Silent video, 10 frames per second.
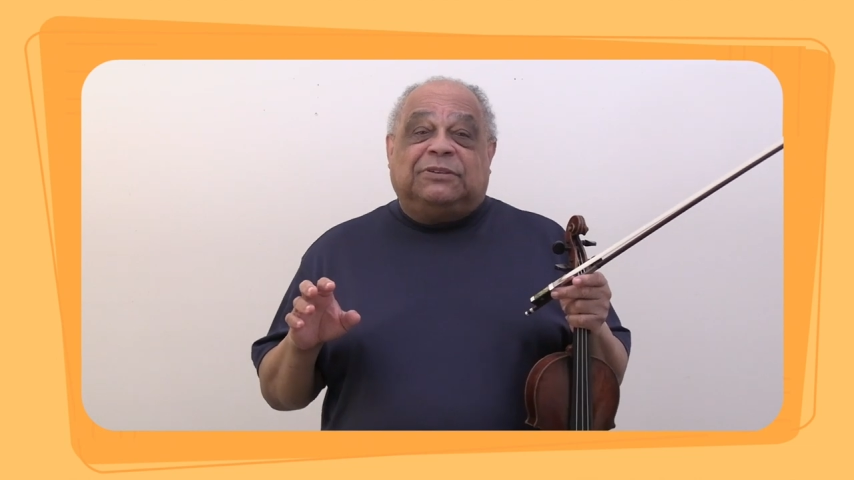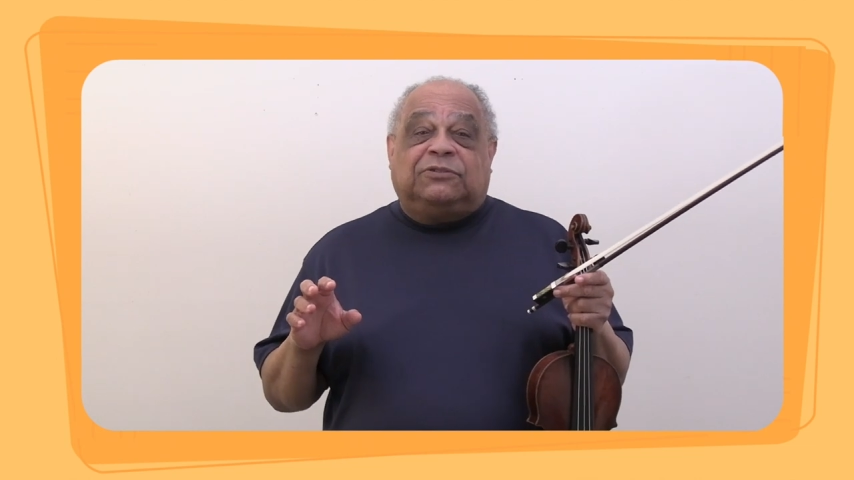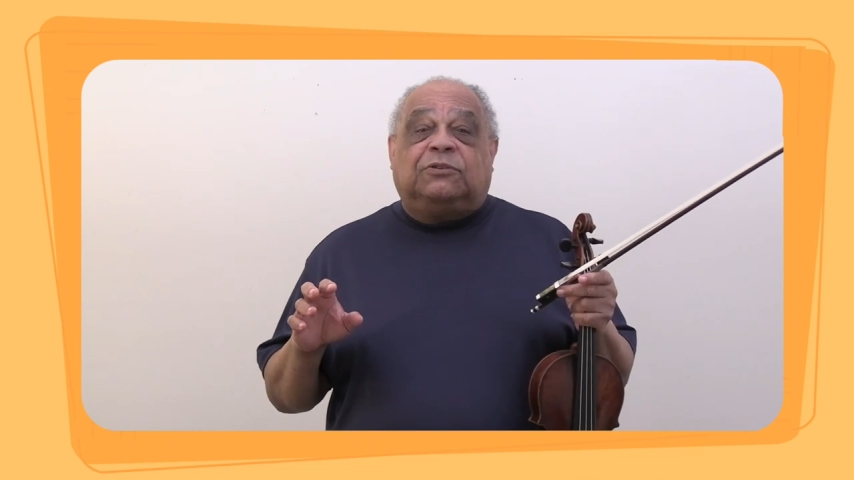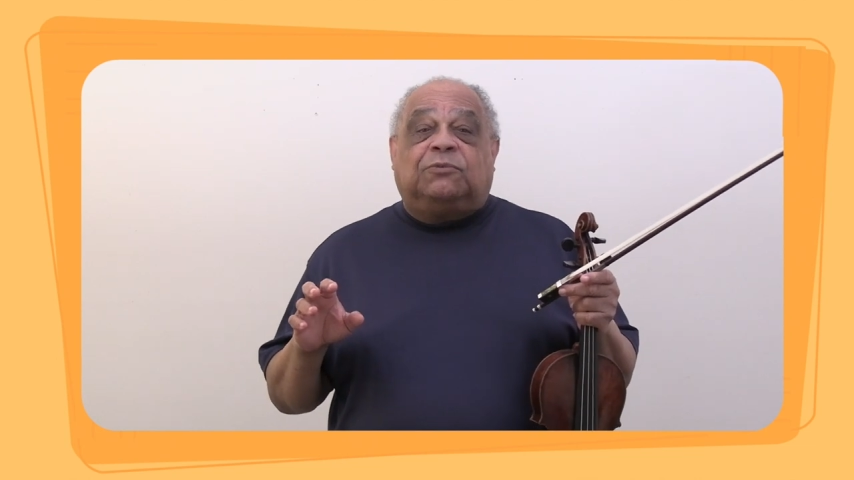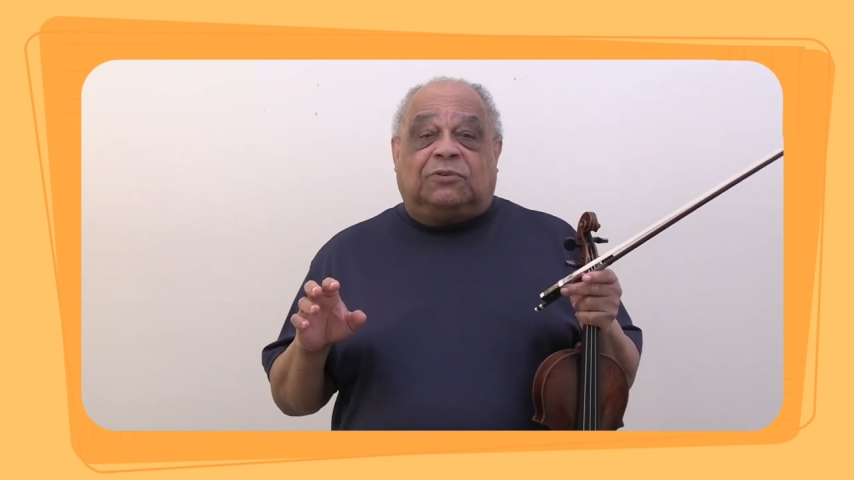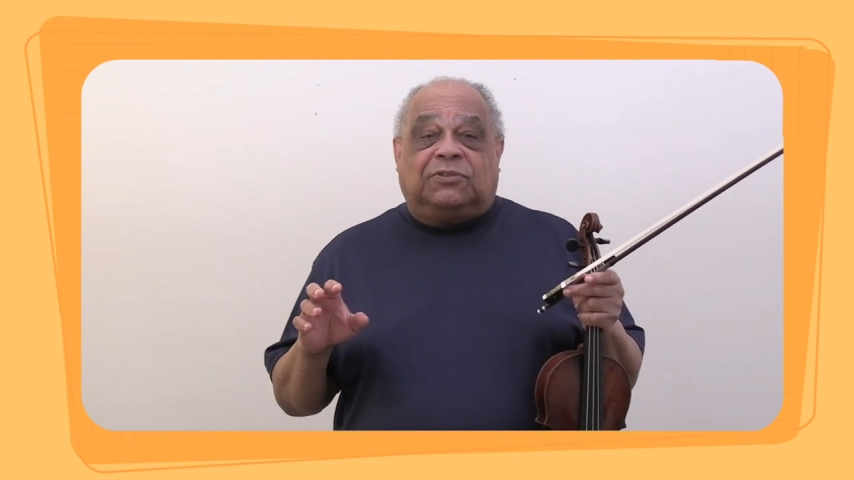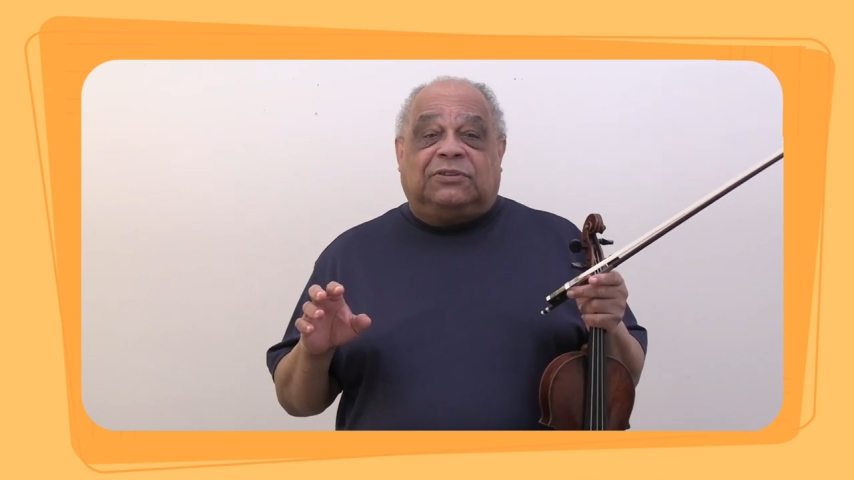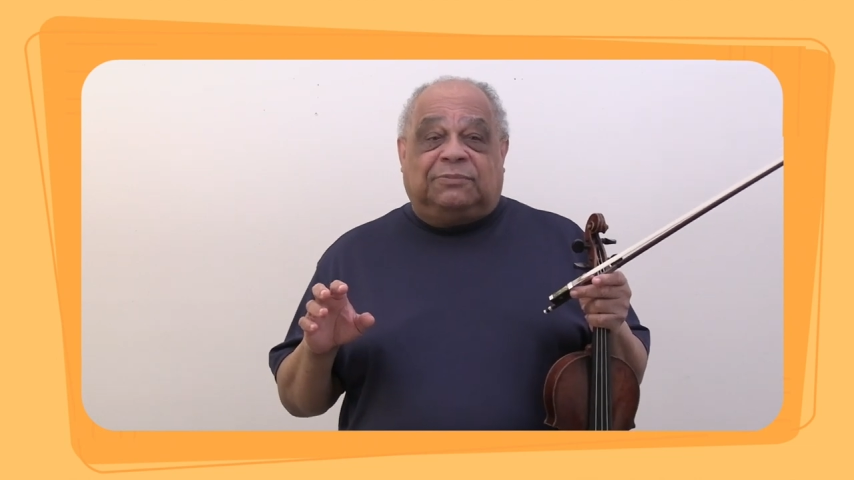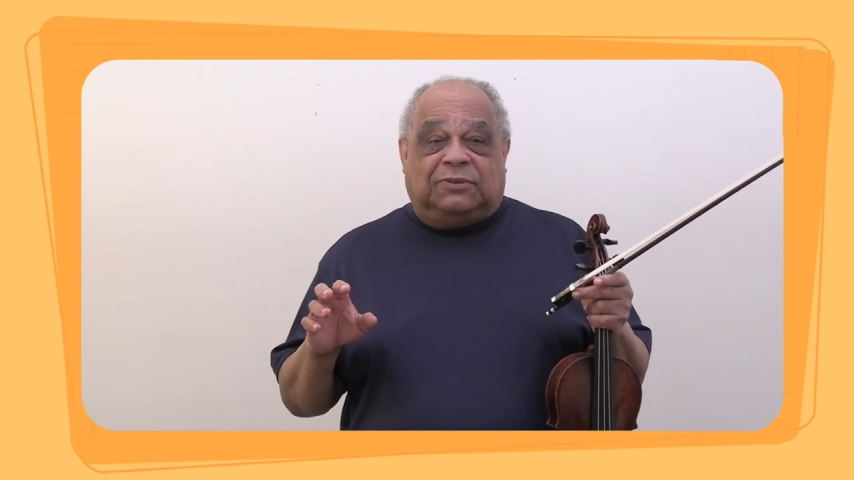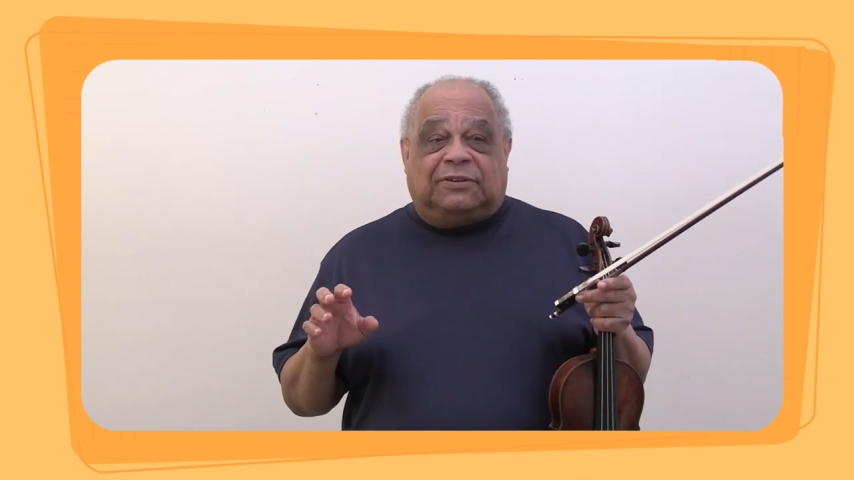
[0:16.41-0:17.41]
Monsieur
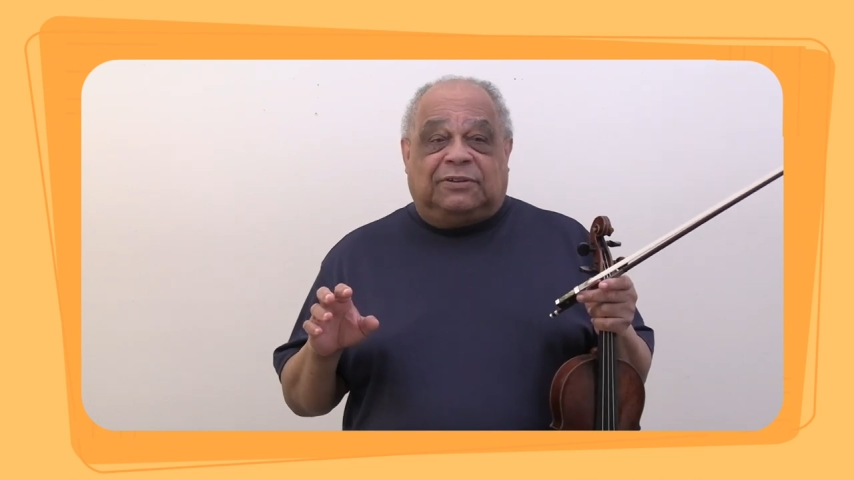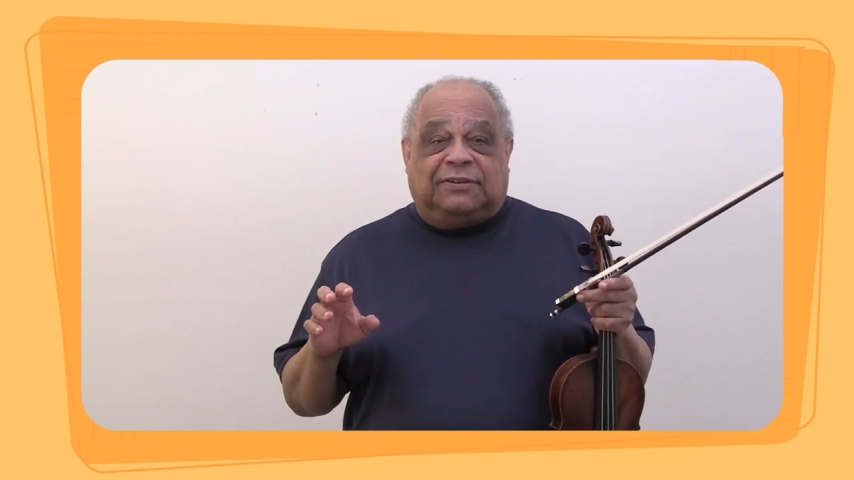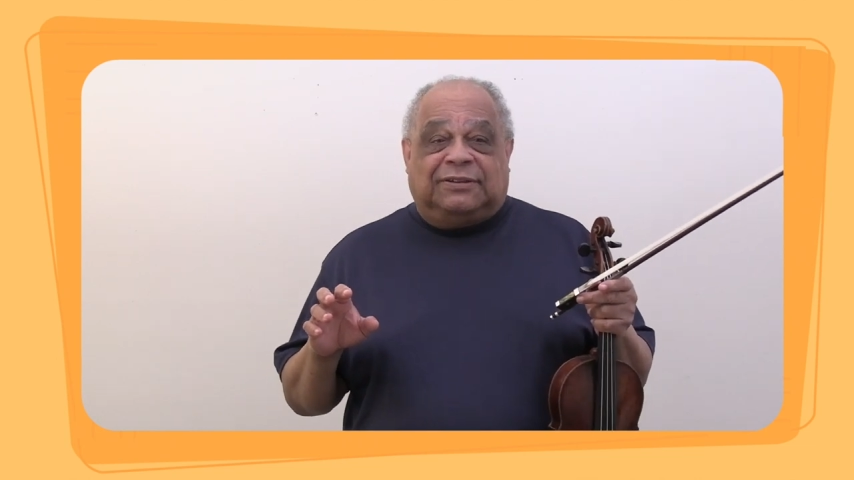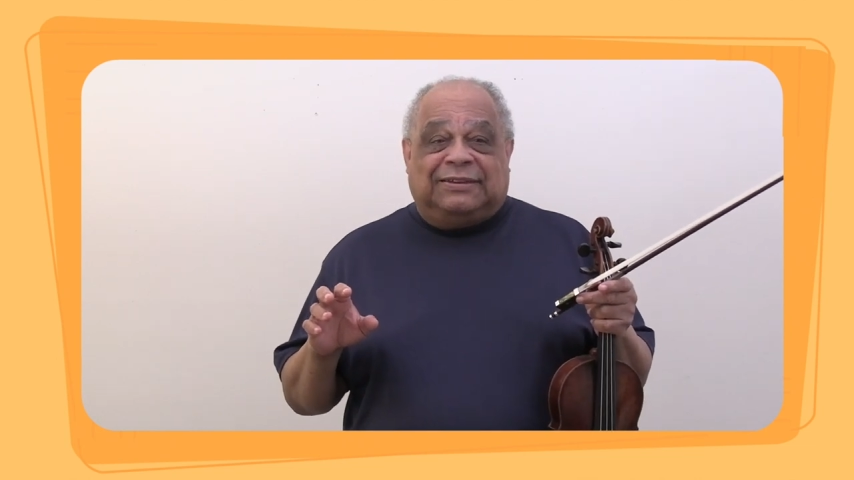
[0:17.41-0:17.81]
Rothenbuhler.